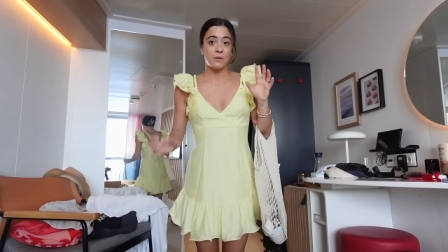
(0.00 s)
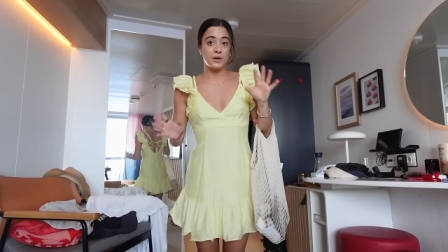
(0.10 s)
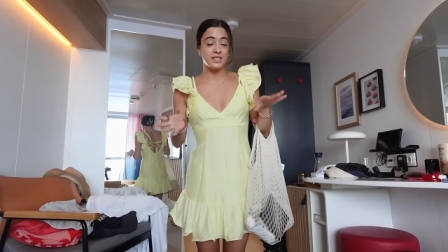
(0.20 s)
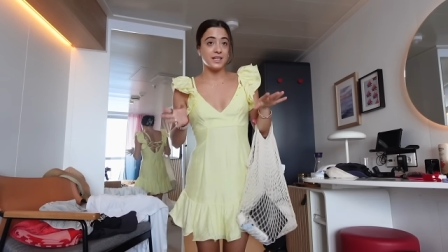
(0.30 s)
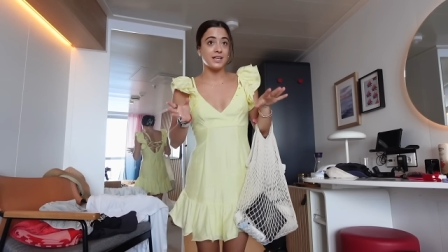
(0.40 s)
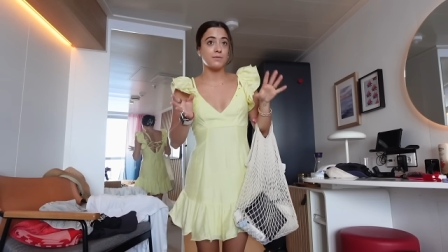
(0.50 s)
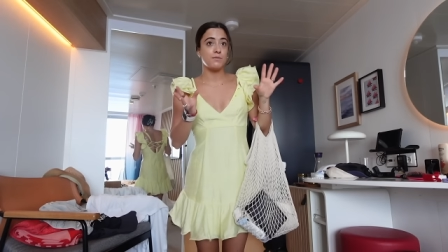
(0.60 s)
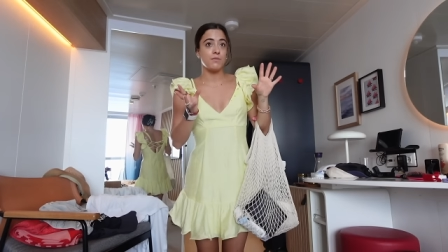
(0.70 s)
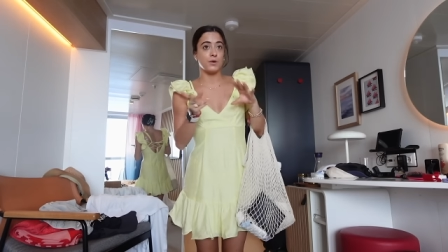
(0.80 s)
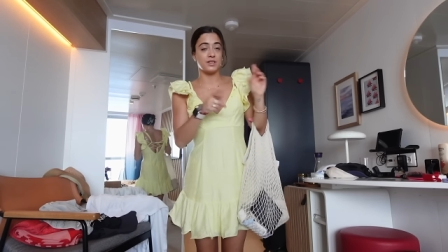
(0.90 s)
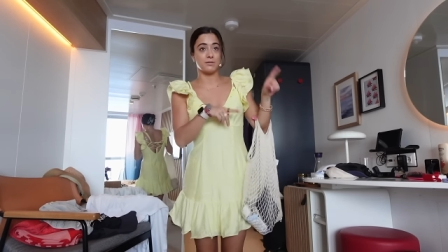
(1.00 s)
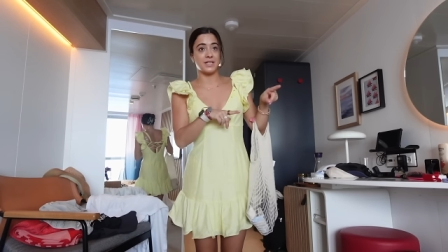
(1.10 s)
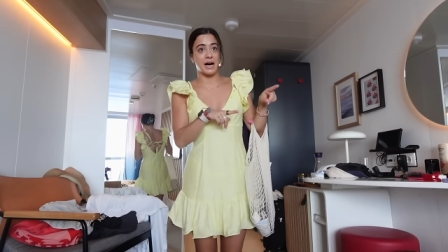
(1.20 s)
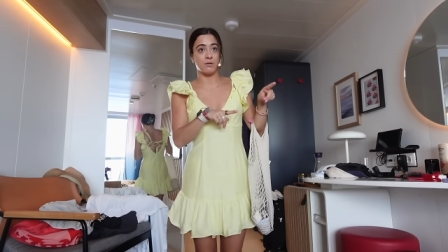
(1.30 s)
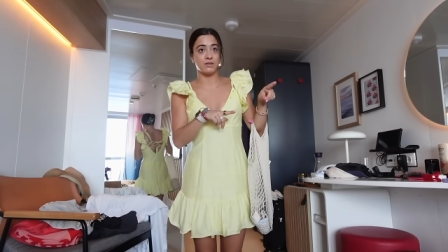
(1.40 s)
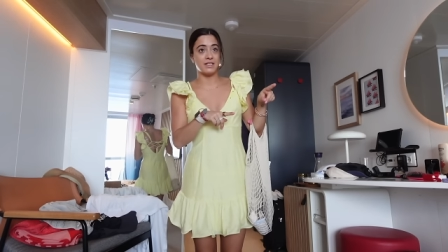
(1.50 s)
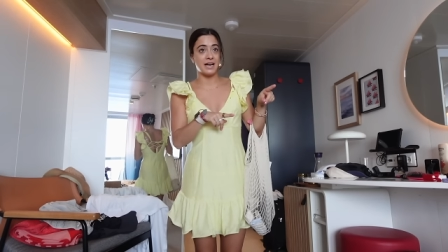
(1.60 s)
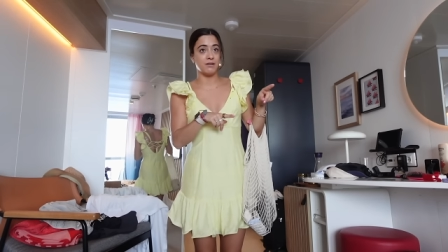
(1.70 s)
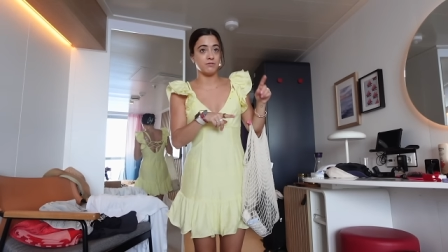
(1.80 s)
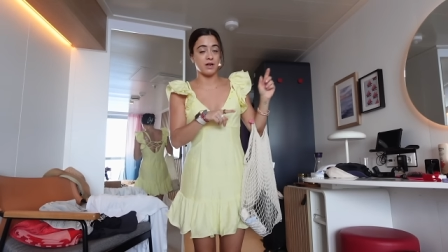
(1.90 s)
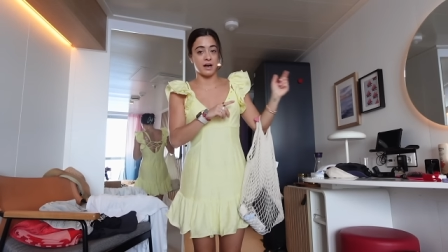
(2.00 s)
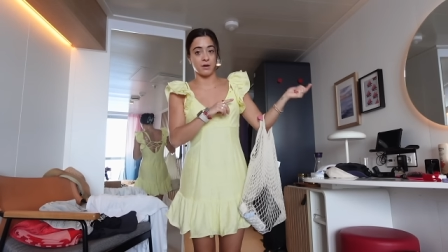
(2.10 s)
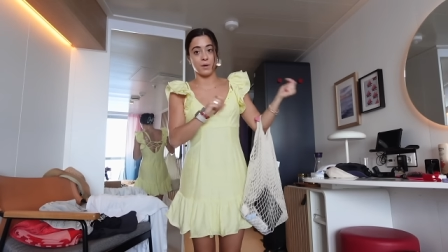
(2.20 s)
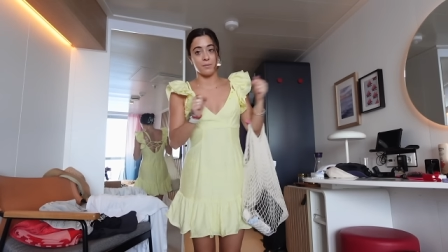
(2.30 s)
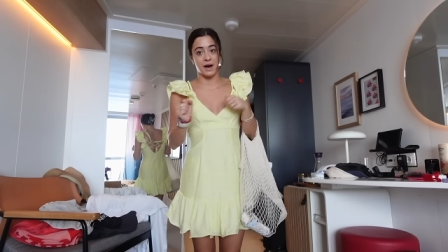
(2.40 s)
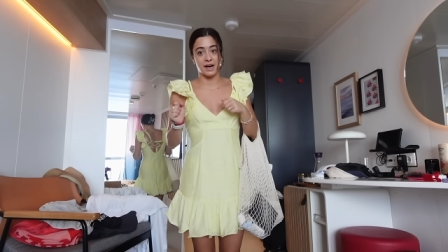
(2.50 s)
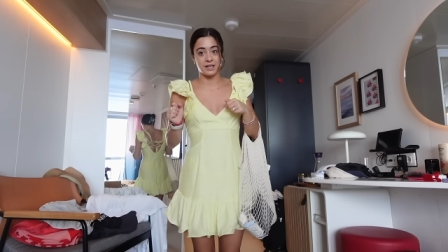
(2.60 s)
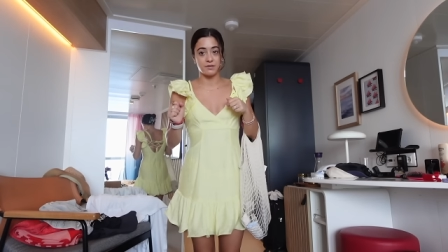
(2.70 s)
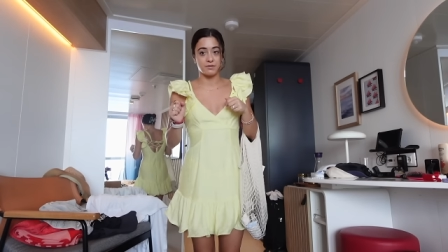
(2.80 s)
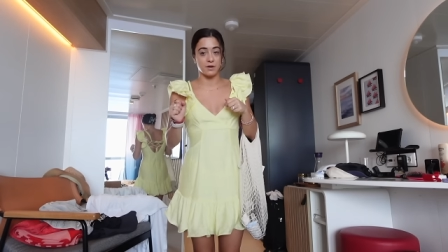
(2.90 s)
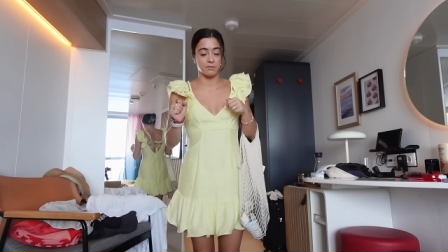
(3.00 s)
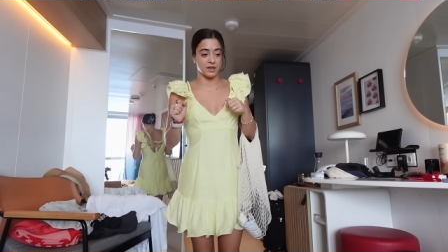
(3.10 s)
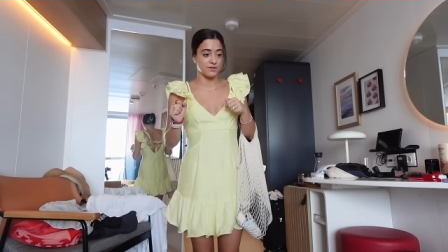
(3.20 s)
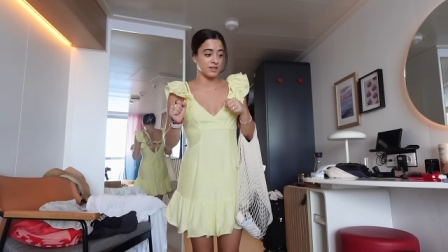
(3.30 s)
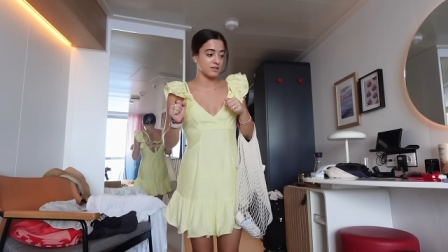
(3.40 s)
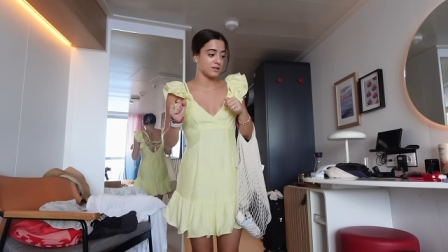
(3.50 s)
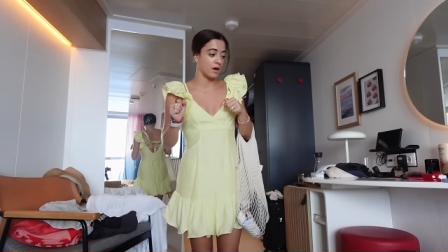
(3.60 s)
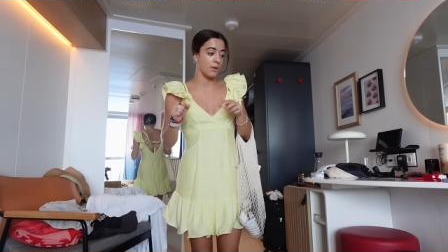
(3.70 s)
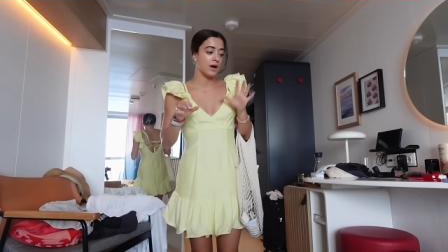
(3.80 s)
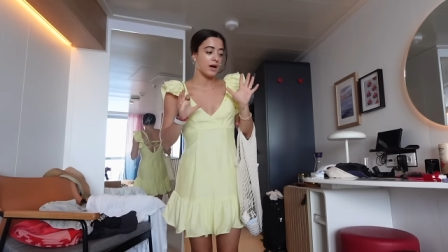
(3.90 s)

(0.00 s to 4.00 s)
We did put some towels down on our way back from breakfast. So